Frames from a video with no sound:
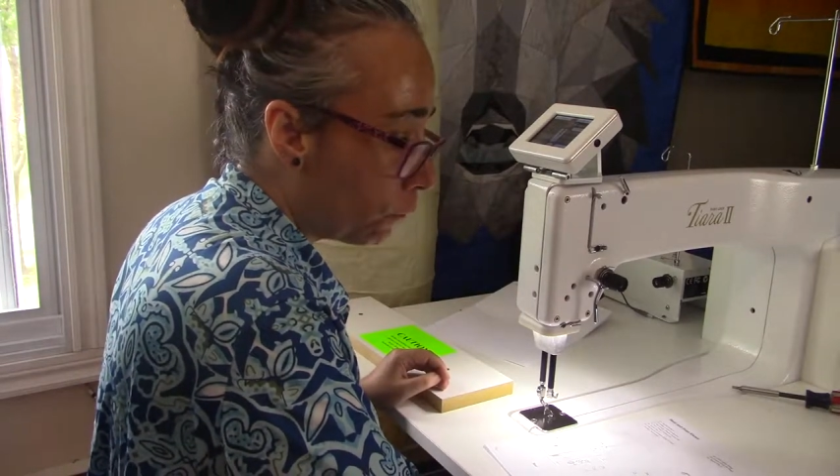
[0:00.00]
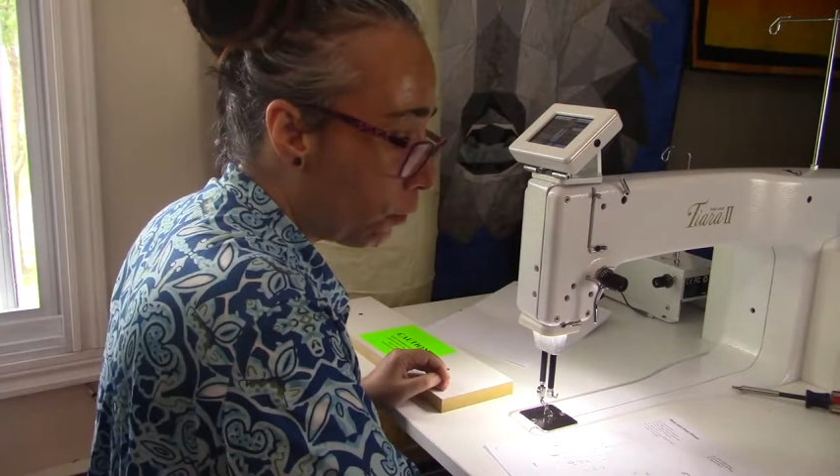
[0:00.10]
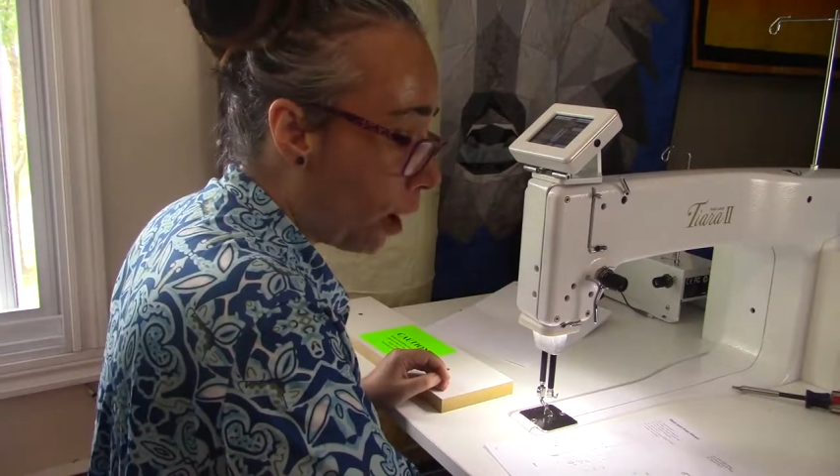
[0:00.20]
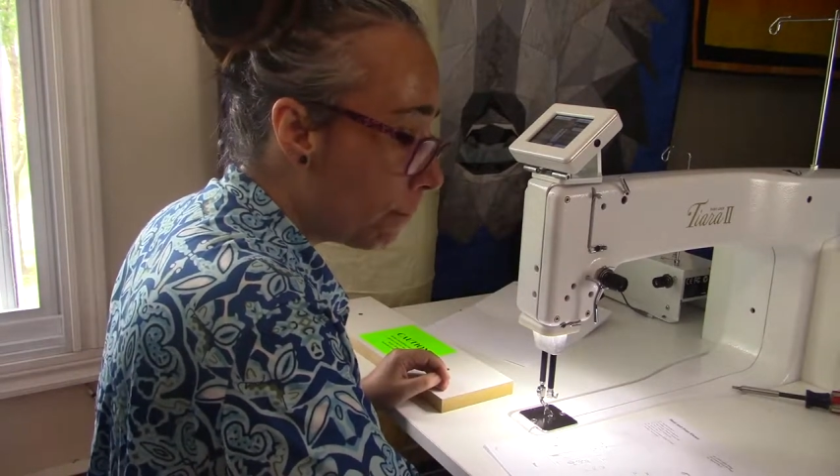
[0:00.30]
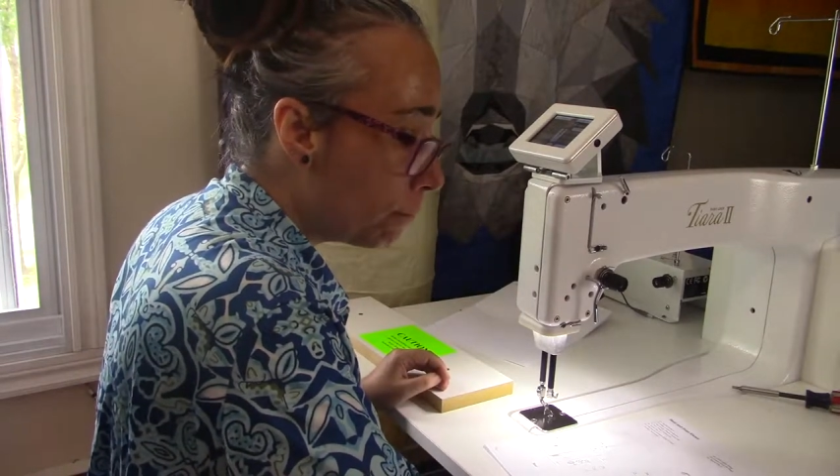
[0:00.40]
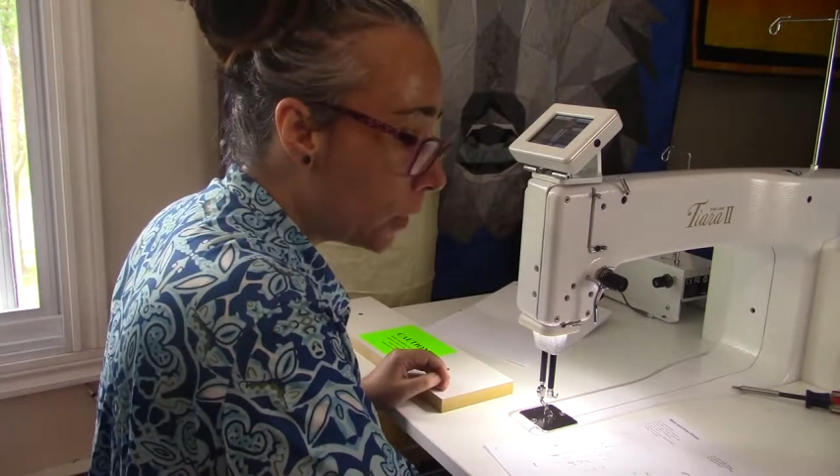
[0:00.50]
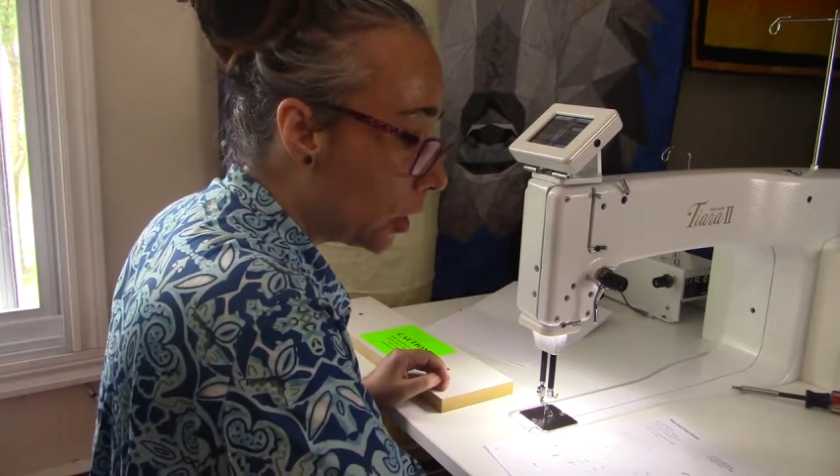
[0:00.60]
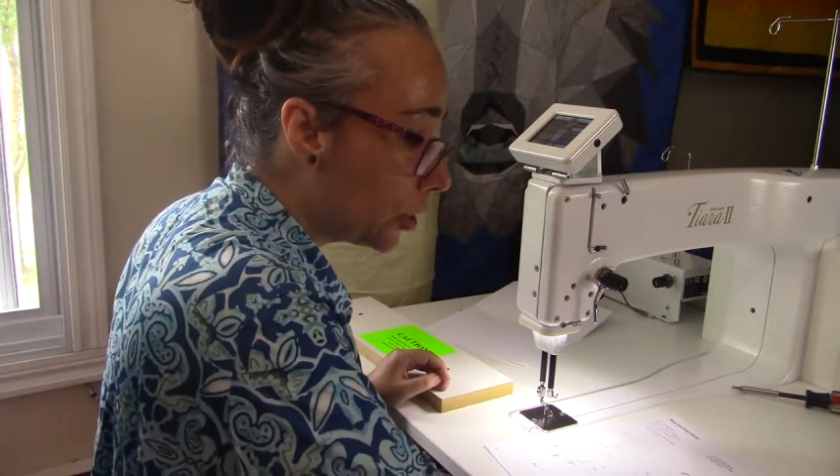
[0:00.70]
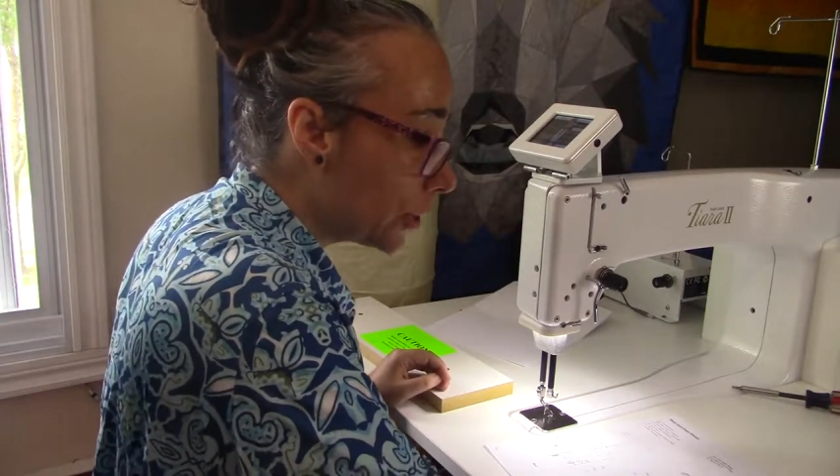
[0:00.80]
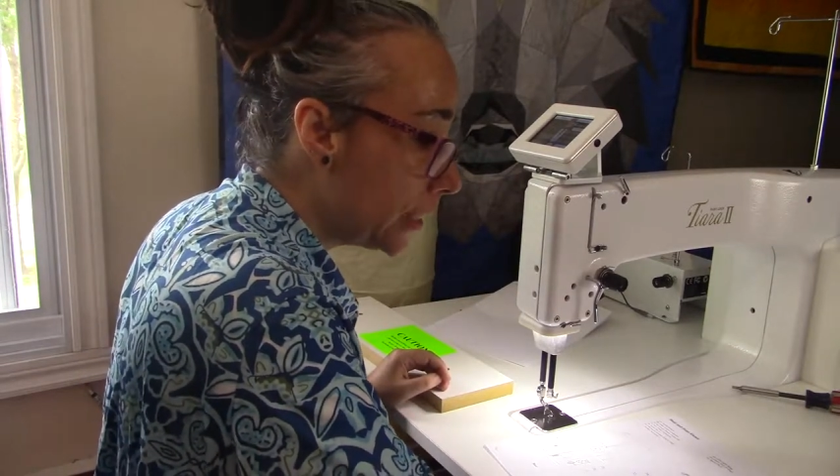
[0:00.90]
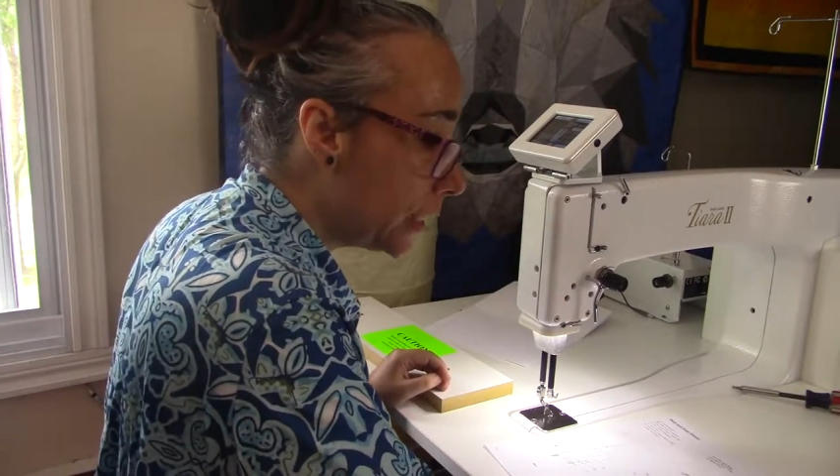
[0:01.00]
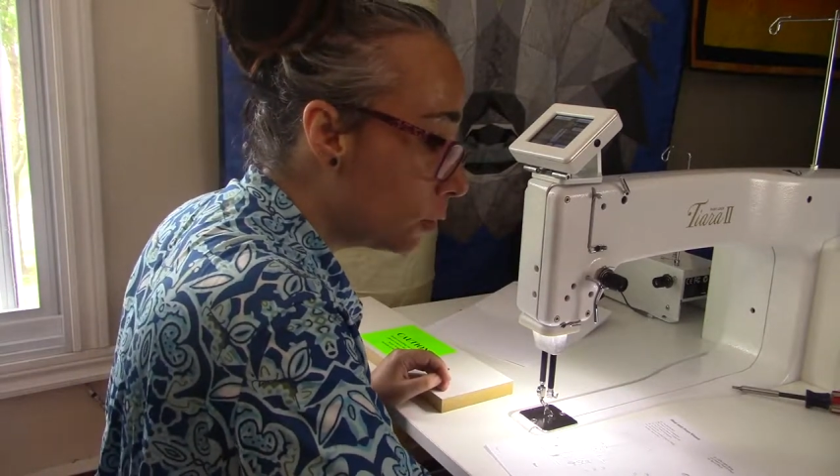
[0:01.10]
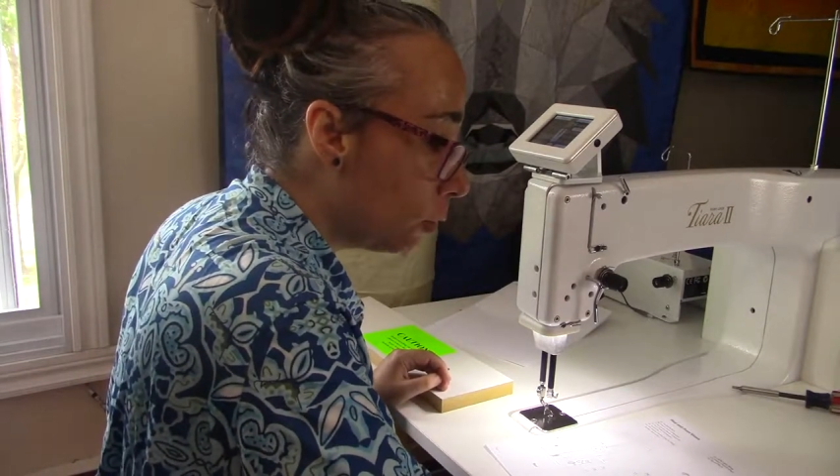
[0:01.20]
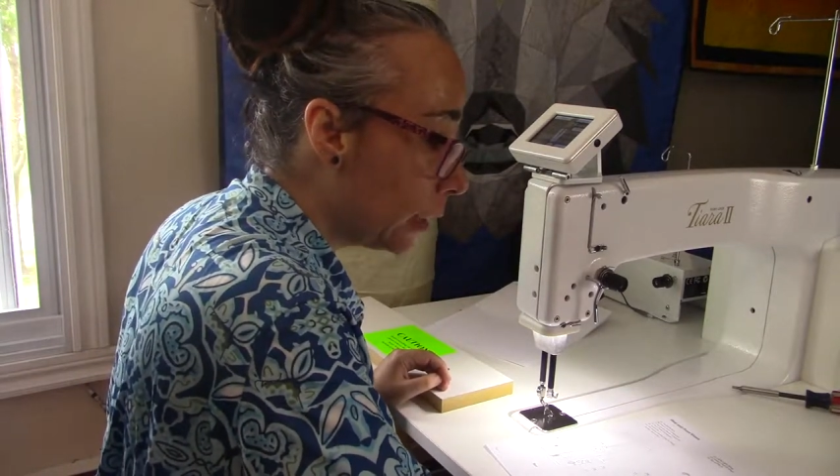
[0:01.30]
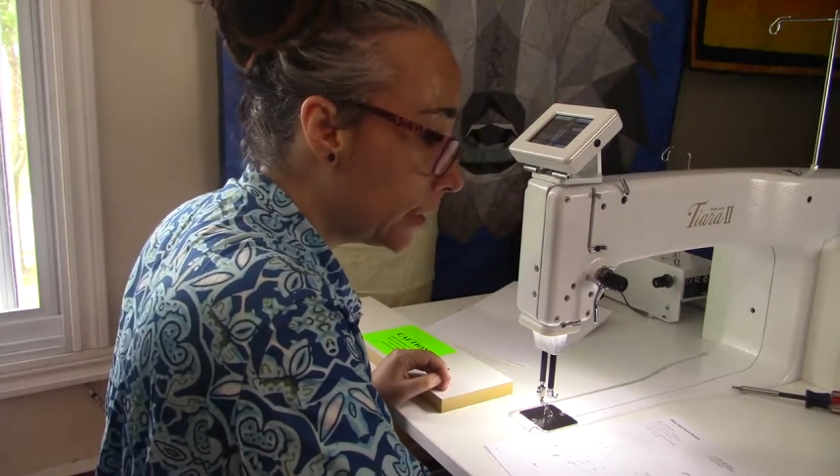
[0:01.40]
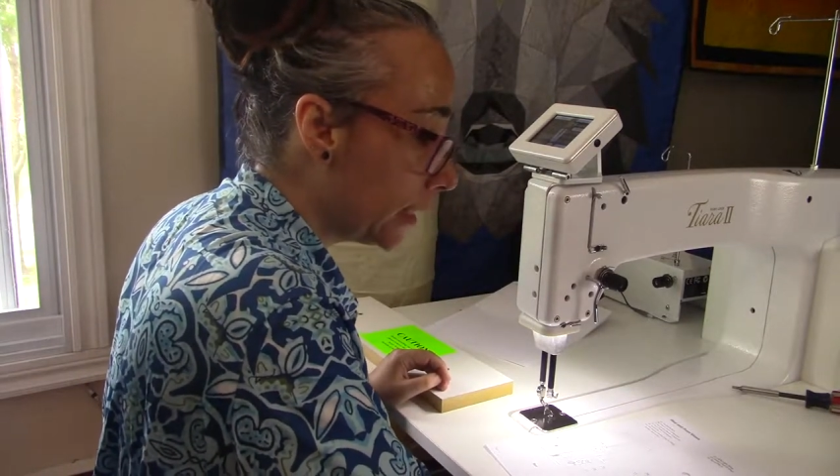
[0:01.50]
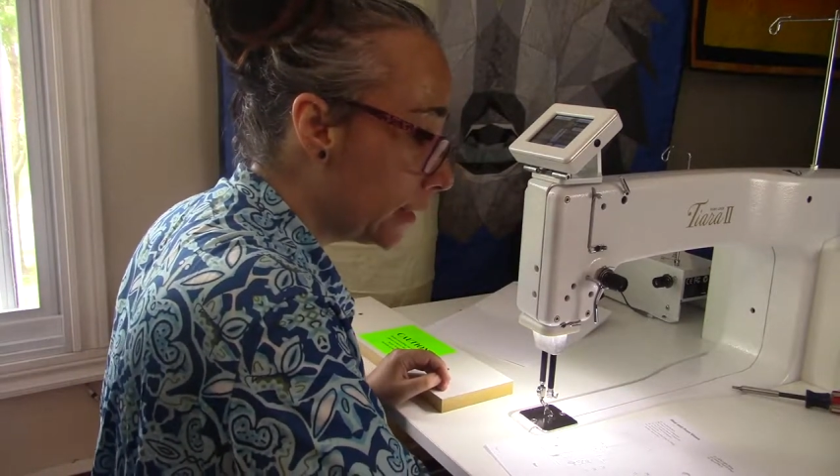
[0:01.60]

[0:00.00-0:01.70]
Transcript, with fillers: from underneath quilting